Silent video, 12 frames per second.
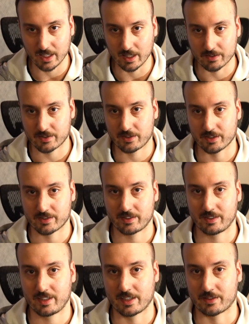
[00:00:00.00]

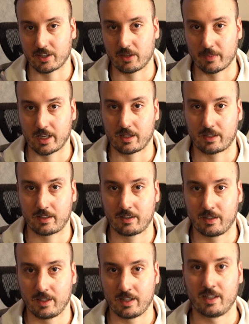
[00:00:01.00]
It's gonna make,
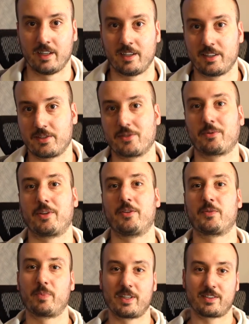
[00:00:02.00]
this is one of
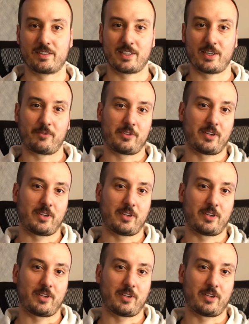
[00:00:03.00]
those pieces that when you